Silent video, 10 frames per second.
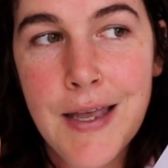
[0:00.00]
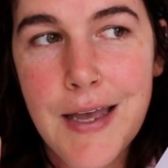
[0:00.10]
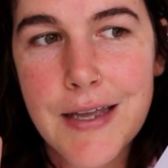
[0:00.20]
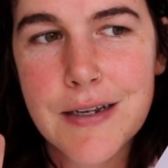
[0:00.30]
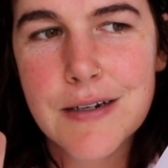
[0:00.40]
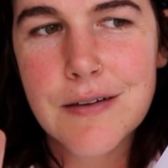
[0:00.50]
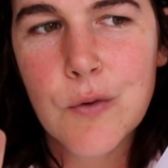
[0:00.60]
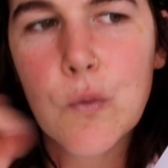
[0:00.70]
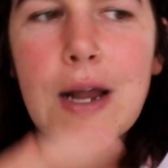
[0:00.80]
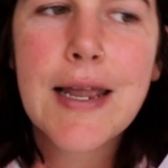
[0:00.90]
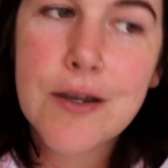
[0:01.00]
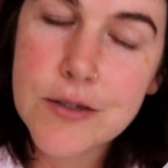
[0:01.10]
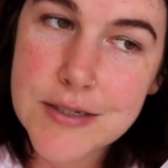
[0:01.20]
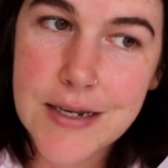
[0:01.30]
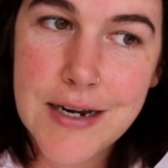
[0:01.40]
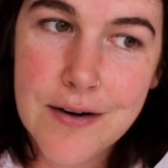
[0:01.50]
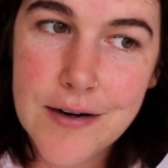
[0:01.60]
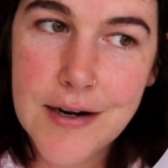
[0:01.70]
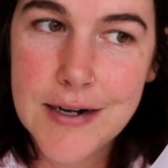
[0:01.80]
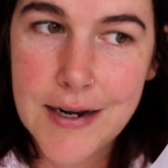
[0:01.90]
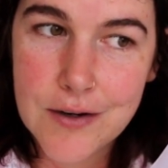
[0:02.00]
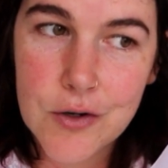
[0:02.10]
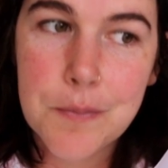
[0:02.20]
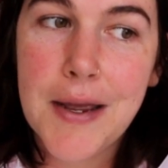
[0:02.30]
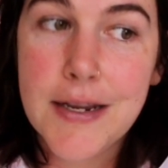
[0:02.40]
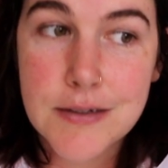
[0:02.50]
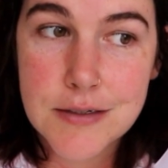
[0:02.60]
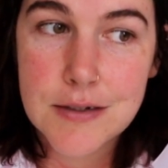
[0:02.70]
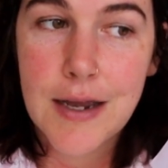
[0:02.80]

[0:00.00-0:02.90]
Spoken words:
And while I could sit here and I could paint,